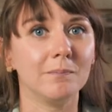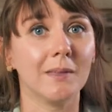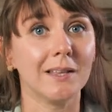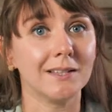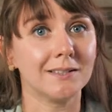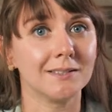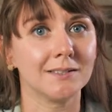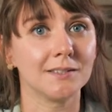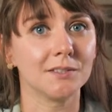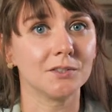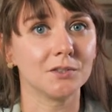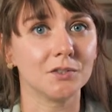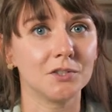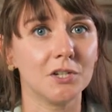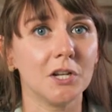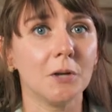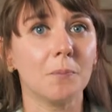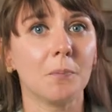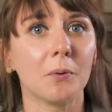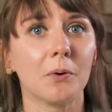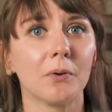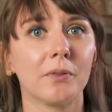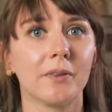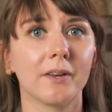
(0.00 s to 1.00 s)
it's still
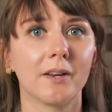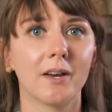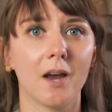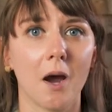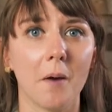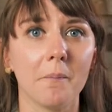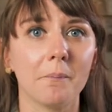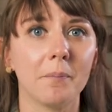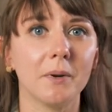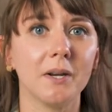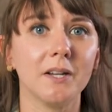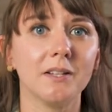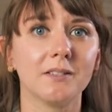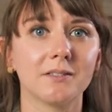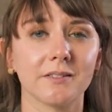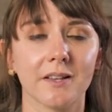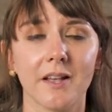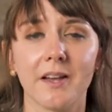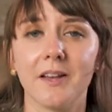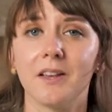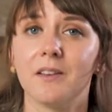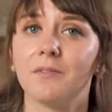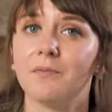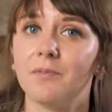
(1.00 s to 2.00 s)
cheaper than companies
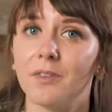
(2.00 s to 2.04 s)
like